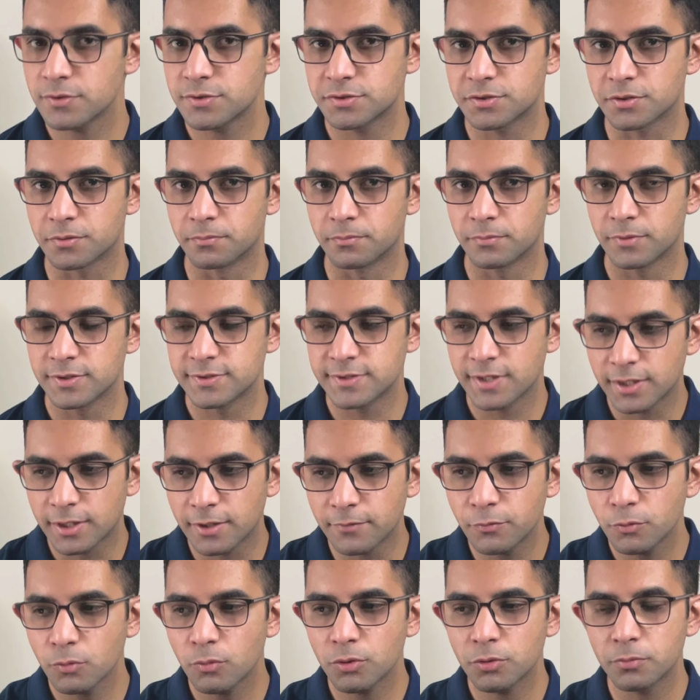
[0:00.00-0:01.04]
tip is that
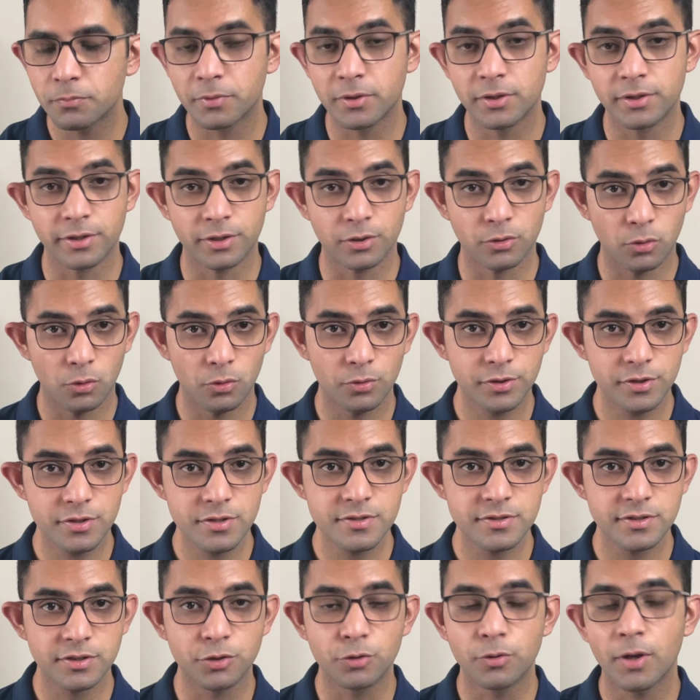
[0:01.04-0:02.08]
if you want to build an
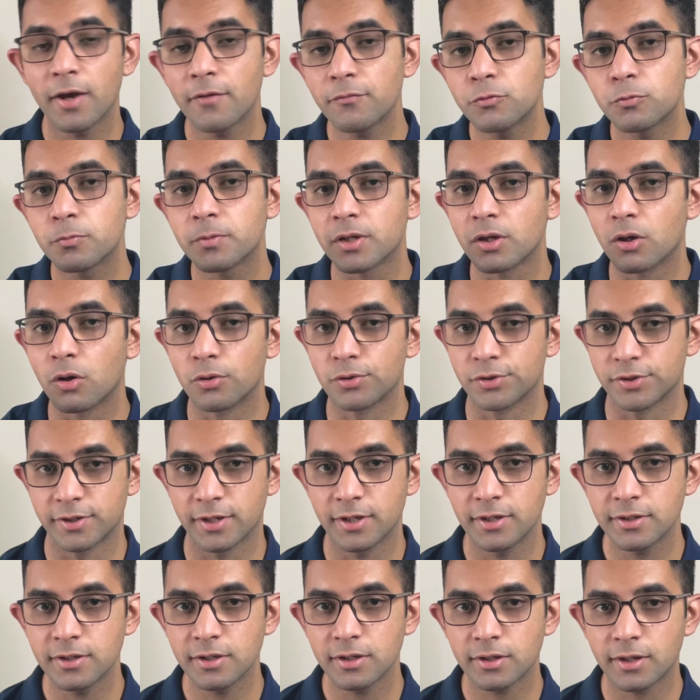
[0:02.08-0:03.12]
audience, you have to be
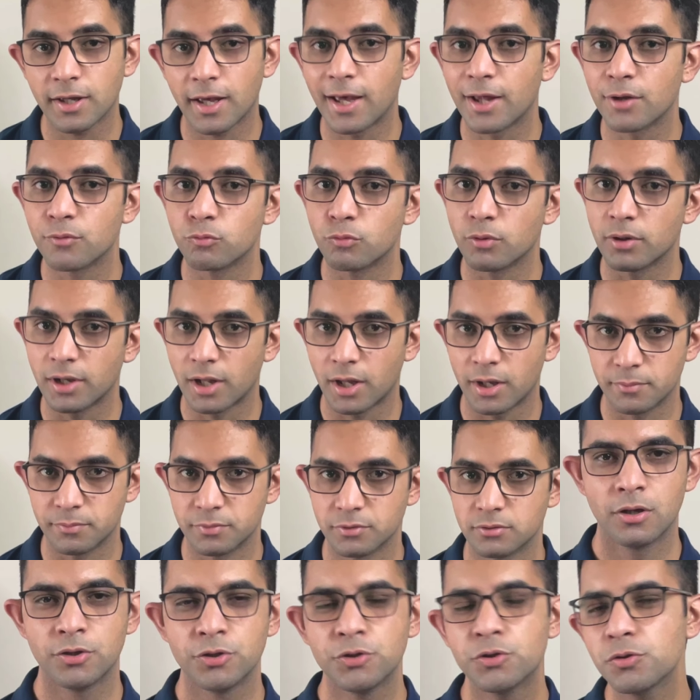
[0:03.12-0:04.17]
authentic and
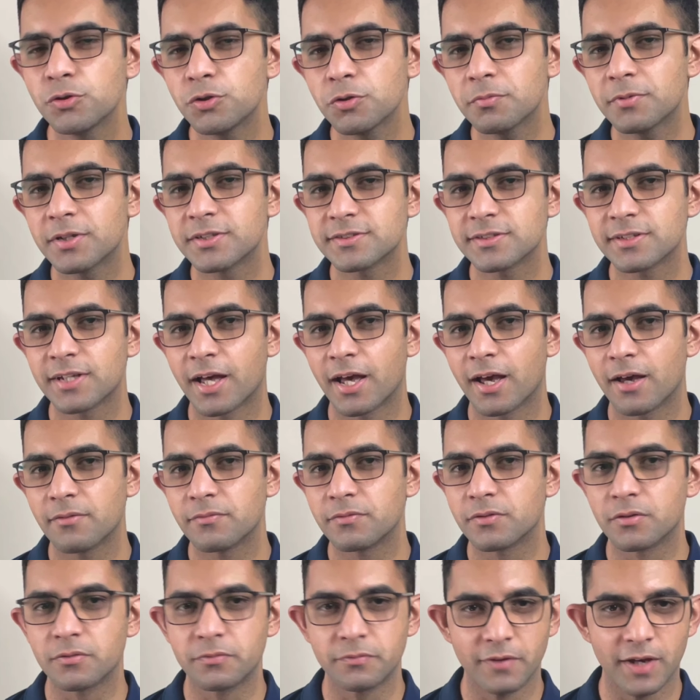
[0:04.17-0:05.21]
reliable. YouTube doesn't have
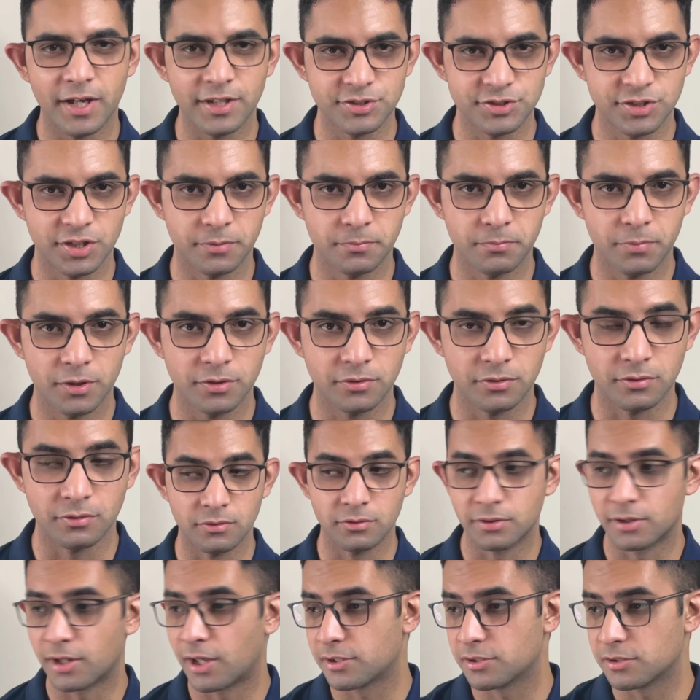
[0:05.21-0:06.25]
a fact check button,
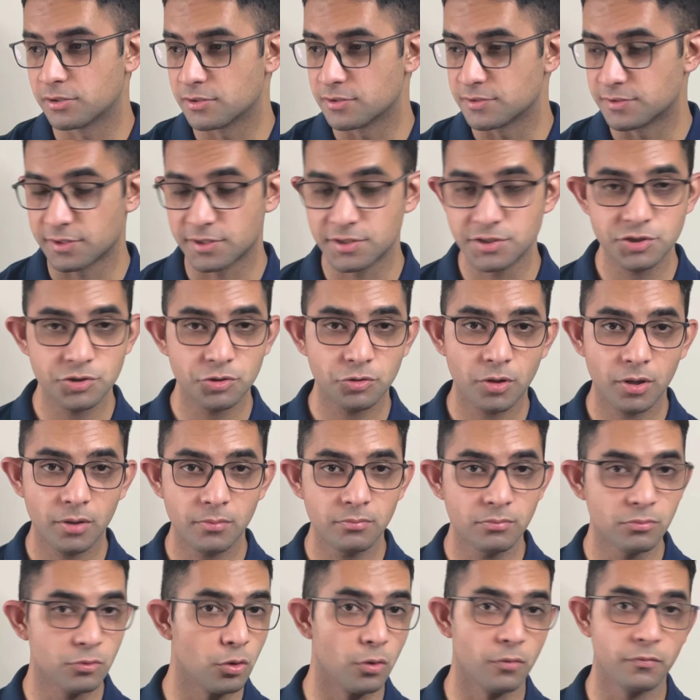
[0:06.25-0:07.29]
neither does
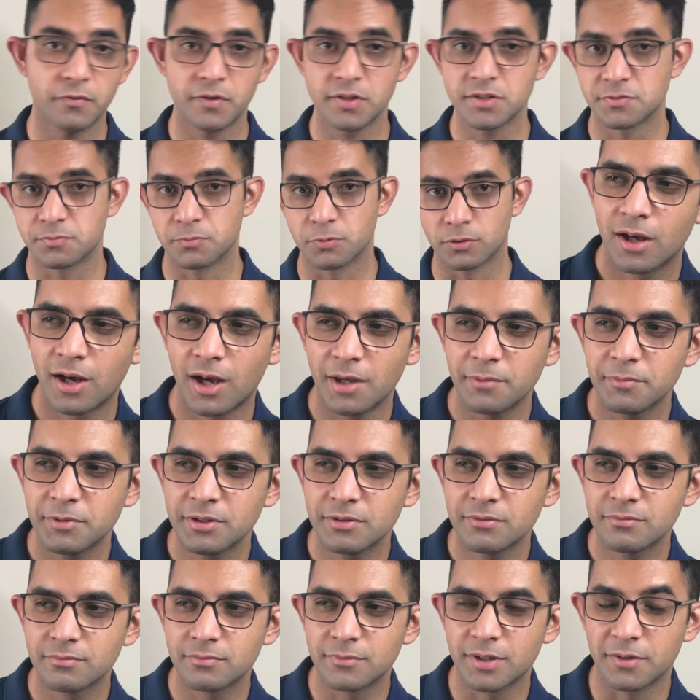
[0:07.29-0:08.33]
Instagram nor Facebook. I
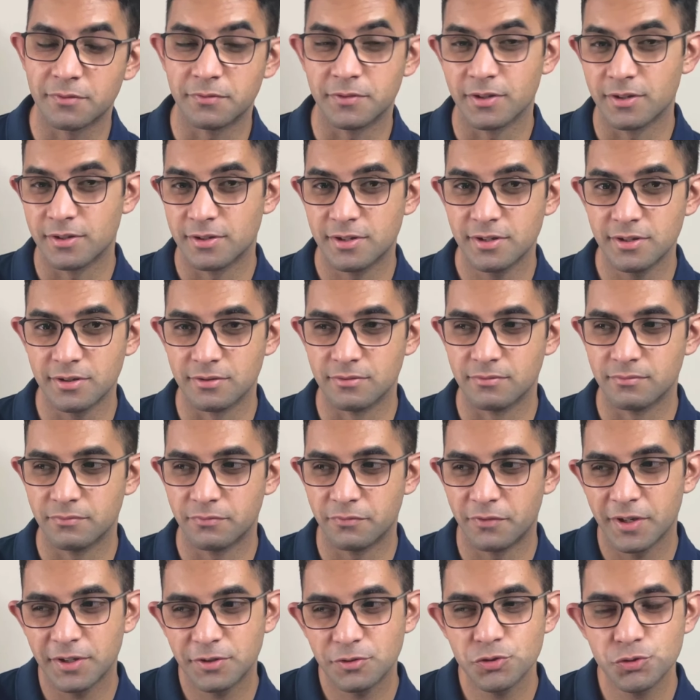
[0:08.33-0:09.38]
mean, if they did,
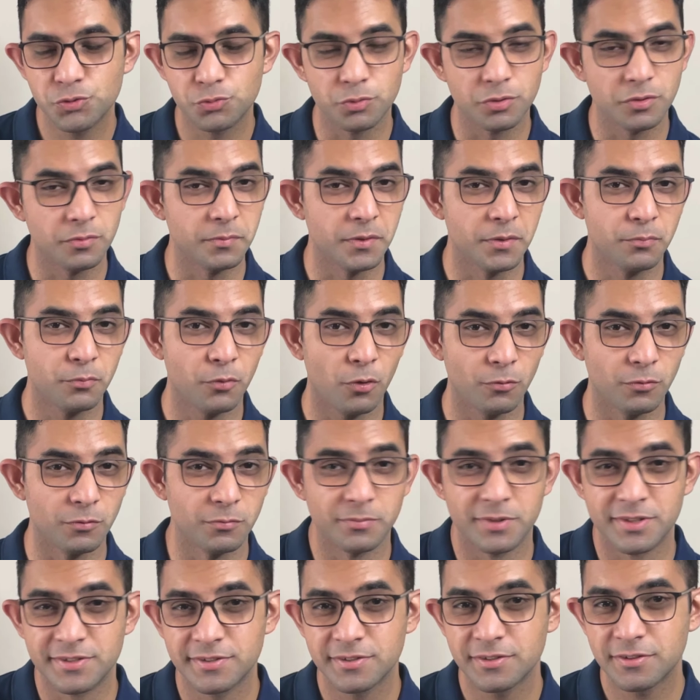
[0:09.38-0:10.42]
fake news wouldn't be a problem,
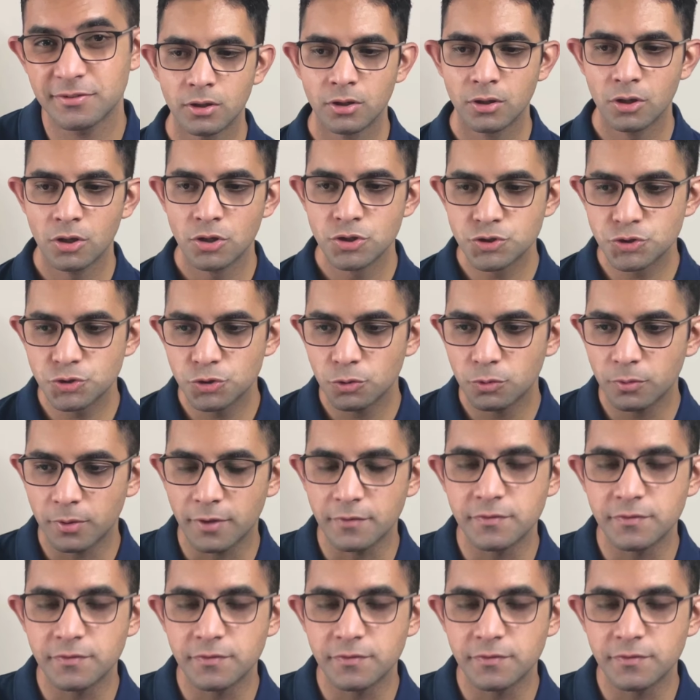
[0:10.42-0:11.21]
isn't it? So if